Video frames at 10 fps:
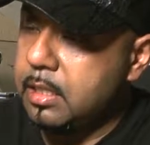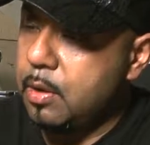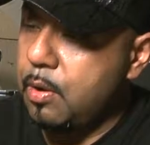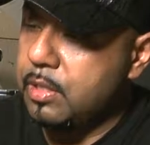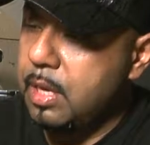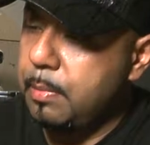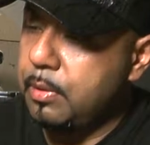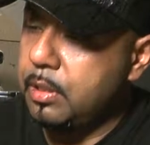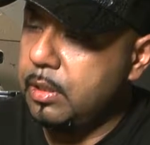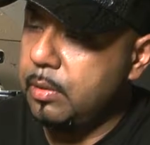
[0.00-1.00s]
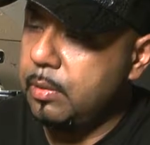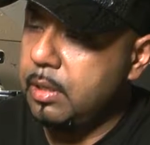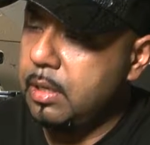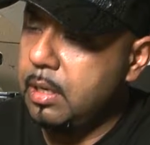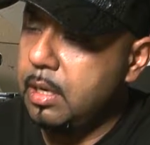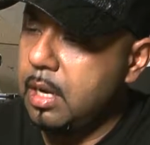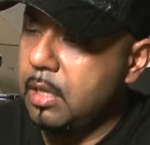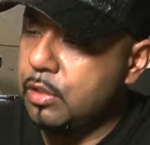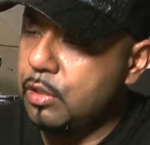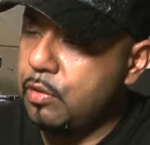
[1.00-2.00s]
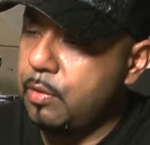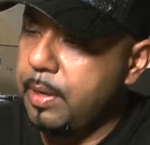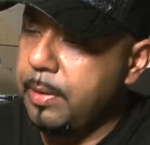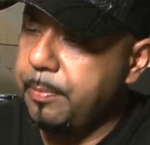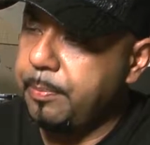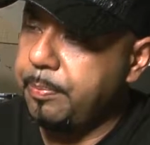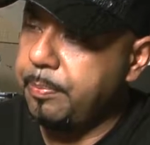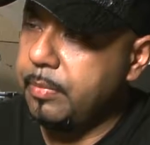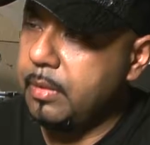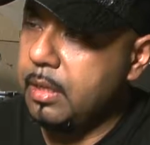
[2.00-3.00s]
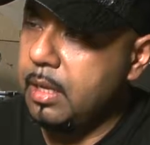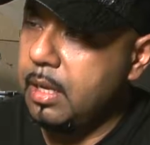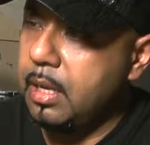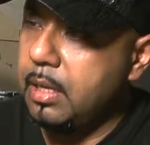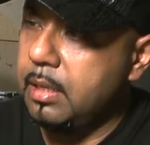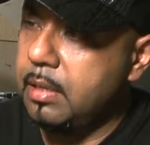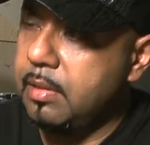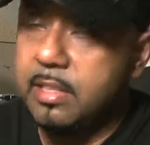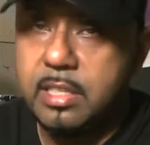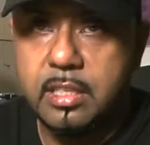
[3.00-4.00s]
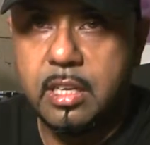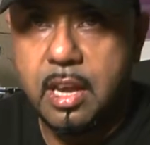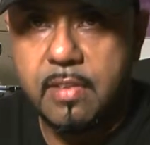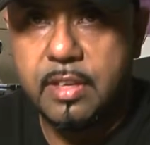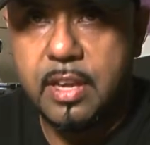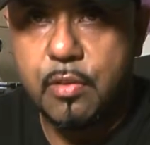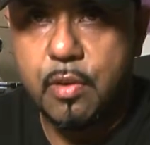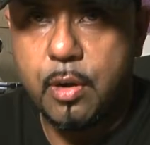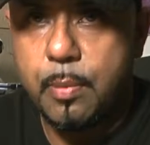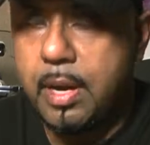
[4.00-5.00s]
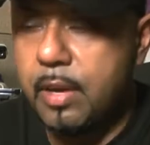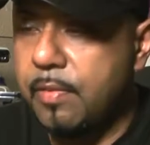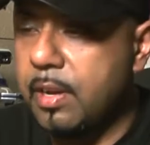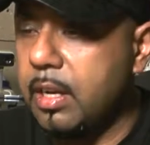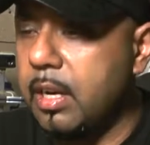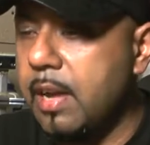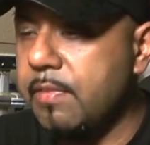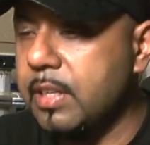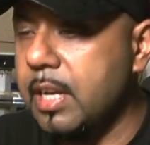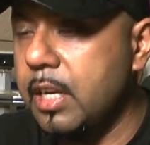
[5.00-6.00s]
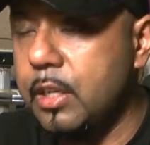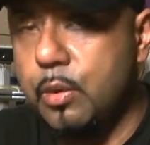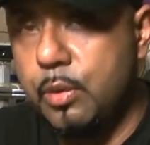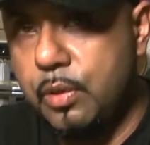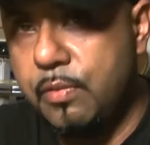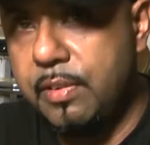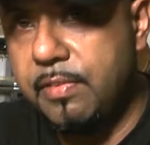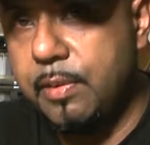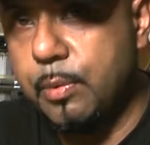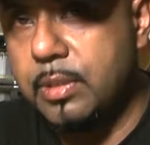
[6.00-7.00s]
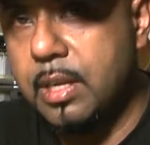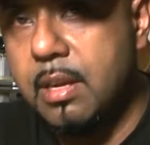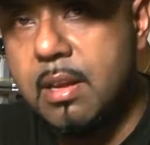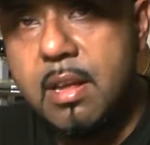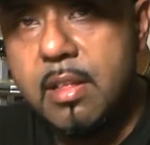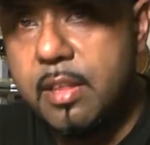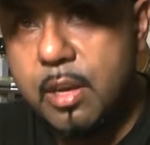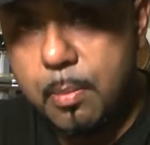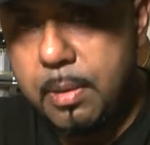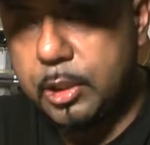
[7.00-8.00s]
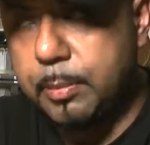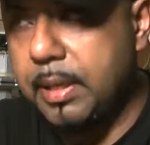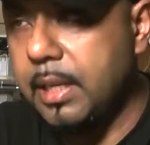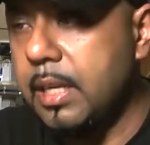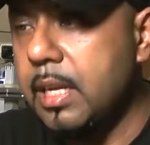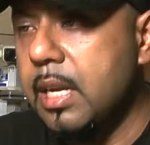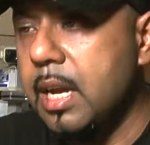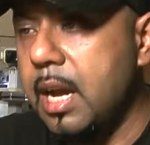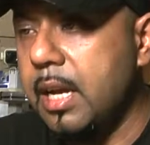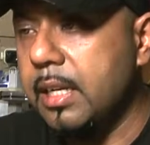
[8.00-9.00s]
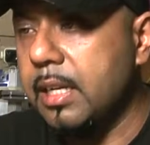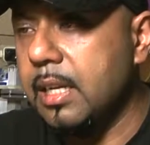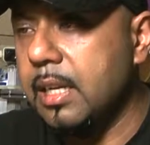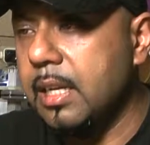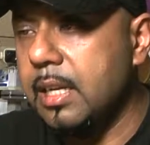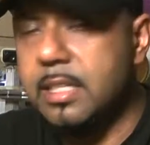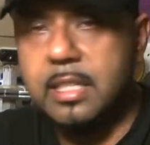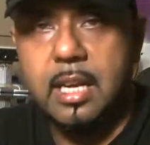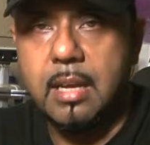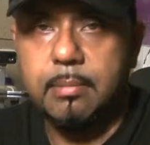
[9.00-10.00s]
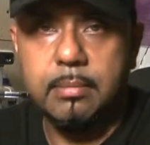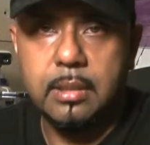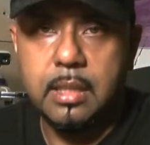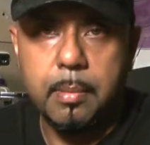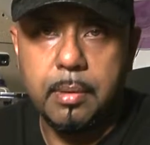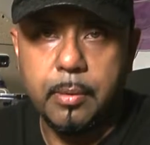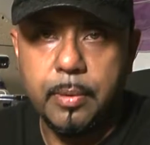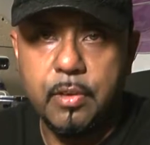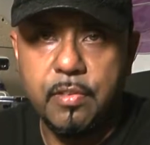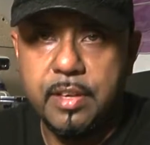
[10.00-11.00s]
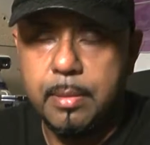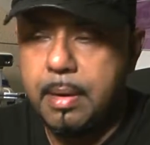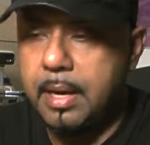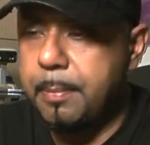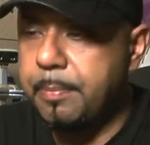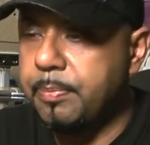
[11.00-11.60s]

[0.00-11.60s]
so I was able to unscrew it, and this is going to have to get thrown away, and I'm going to have to get a new UV filter. They're not much money, and a lens cap, a couple of quid off eBay,